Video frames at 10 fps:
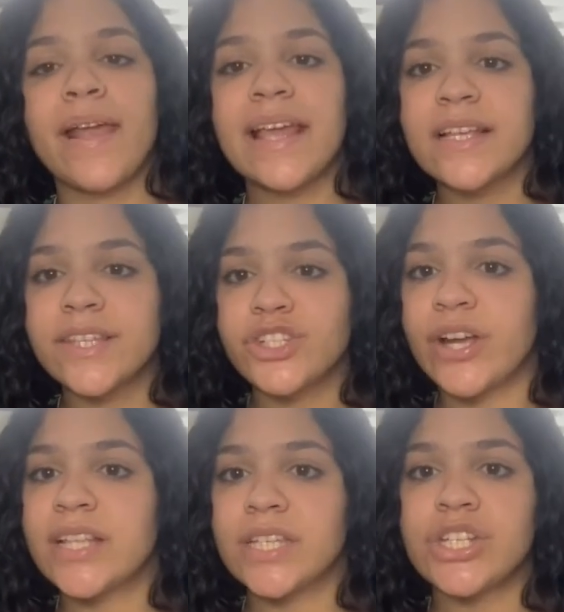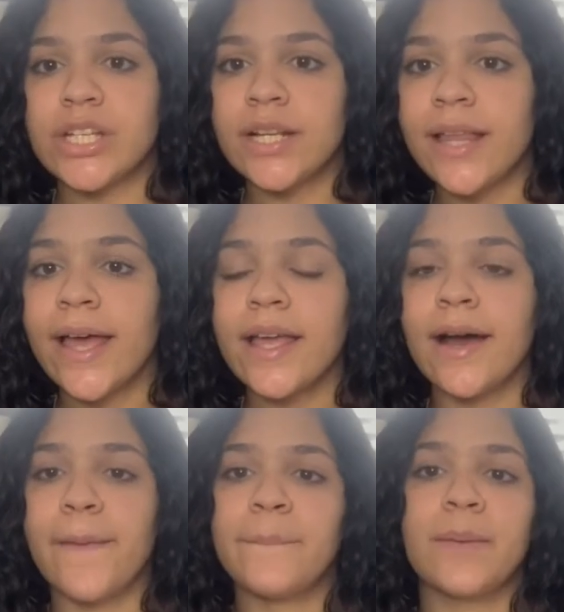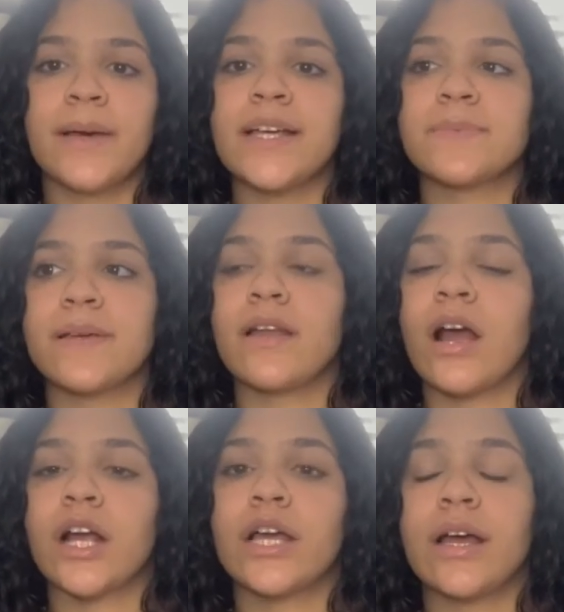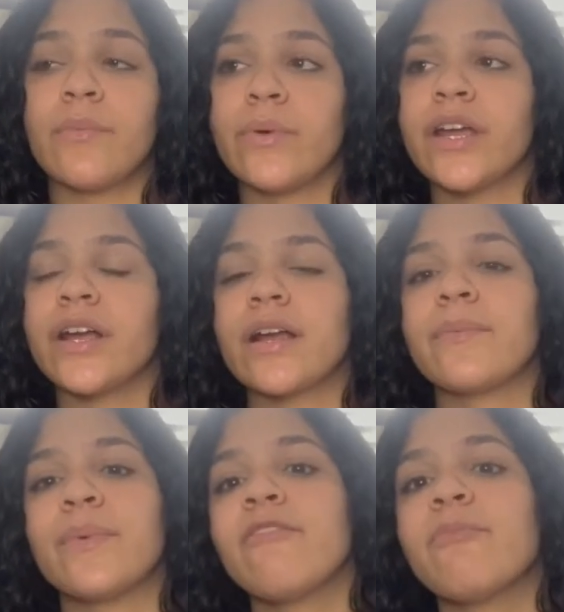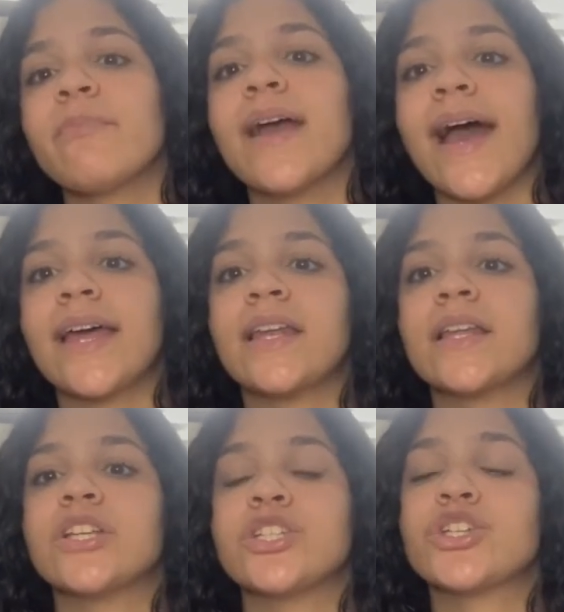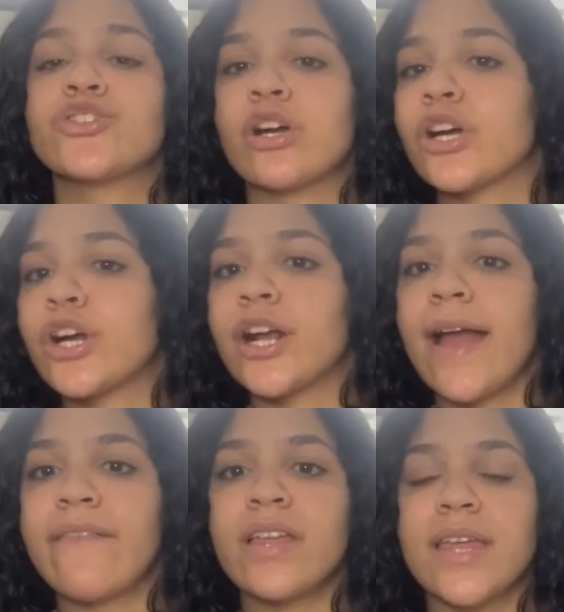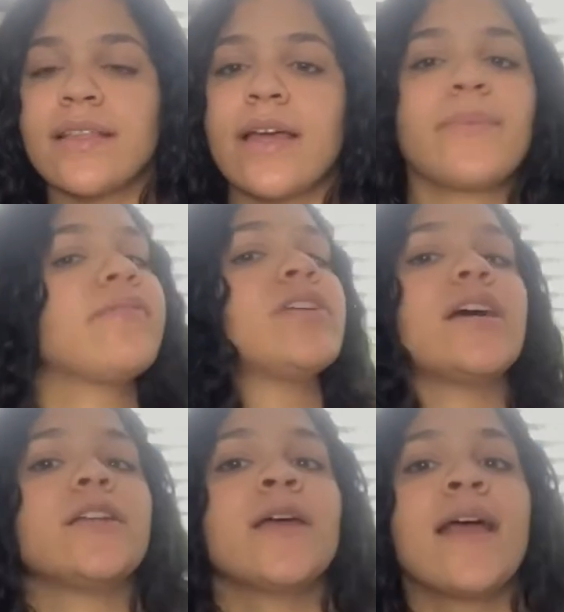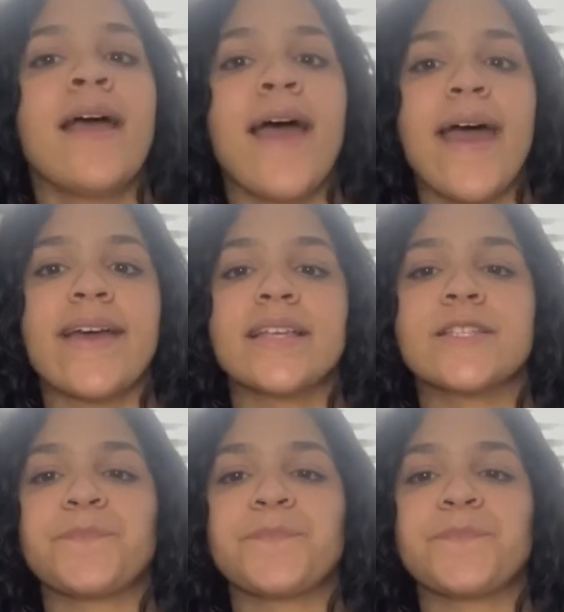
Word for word: ease the transition a lot um, me and my husband are we're we've gotten stronger everything that we've done has